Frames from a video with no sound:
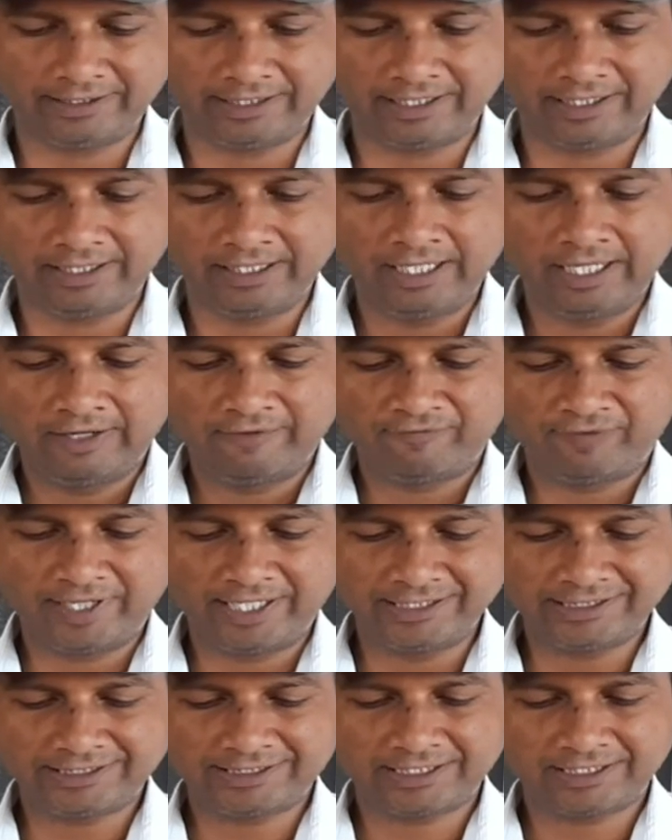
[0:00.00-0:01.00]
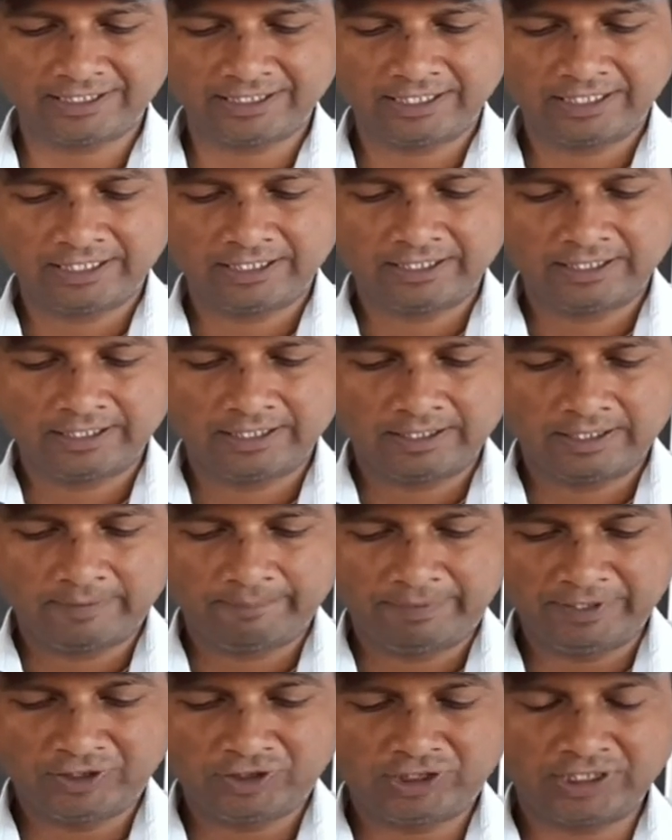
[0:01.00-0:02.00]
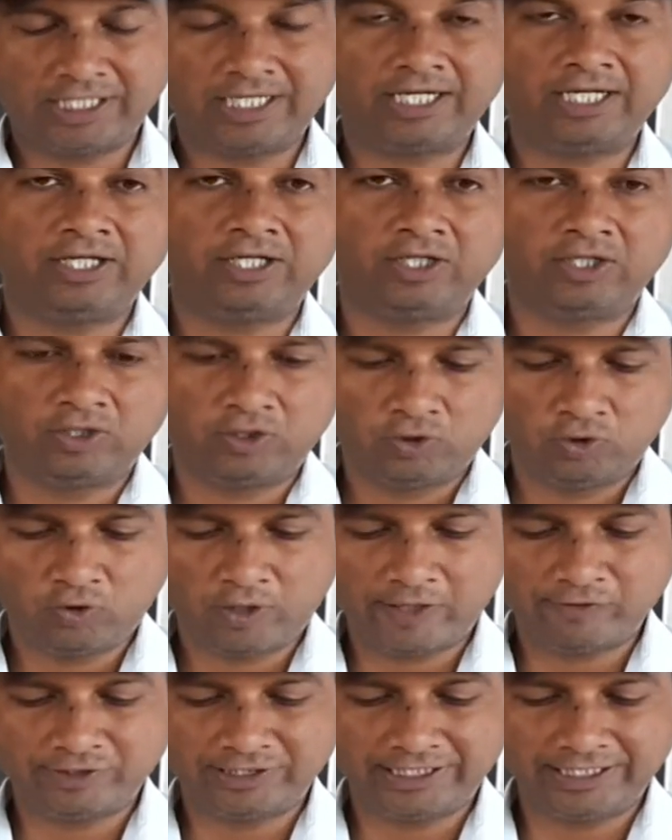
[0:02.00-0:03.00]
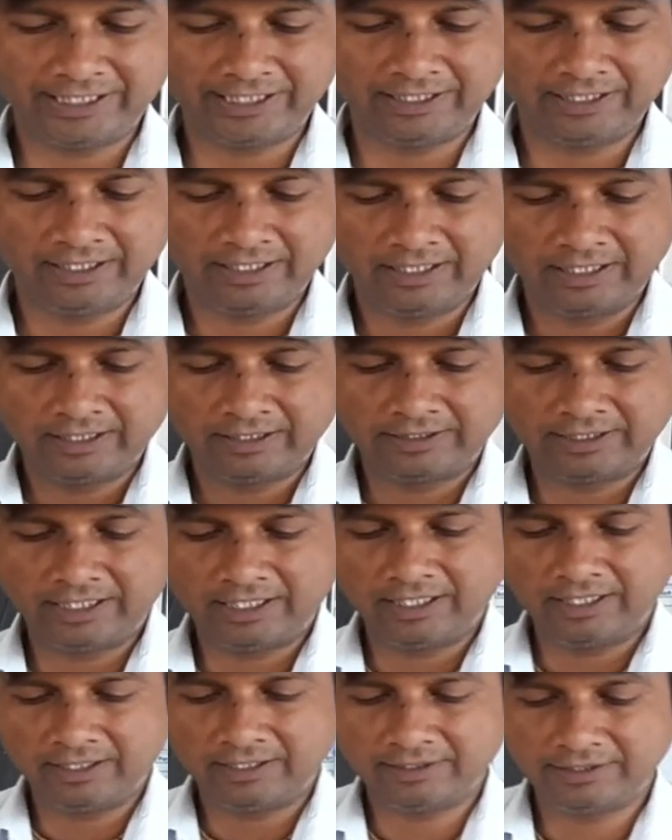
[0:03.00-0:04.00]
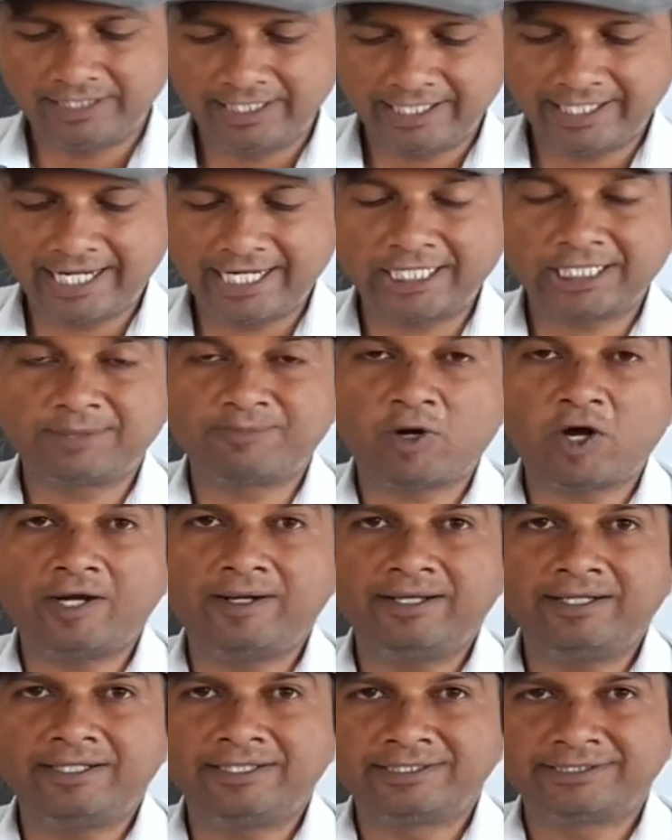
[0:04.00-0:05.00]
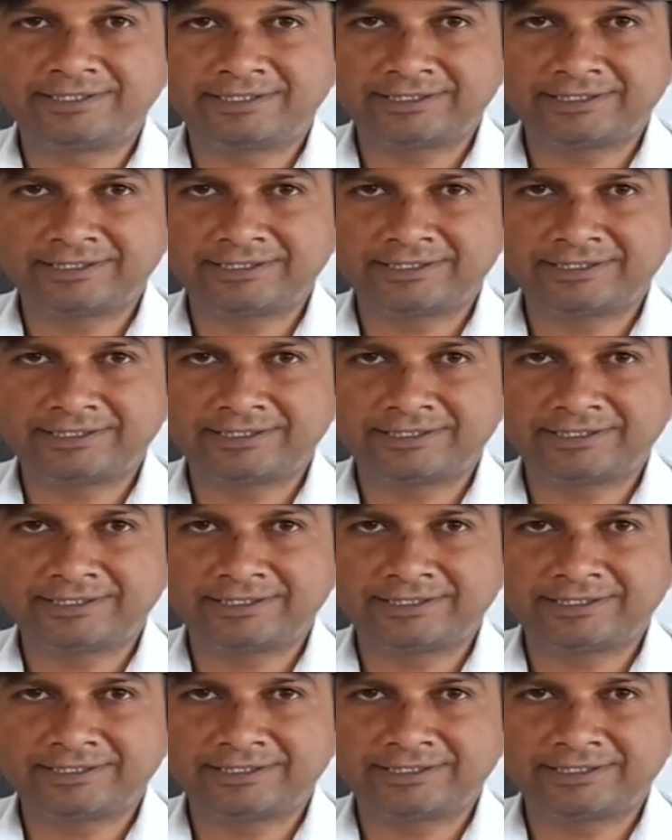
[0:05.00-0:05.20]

In the first picture, you have seen there are small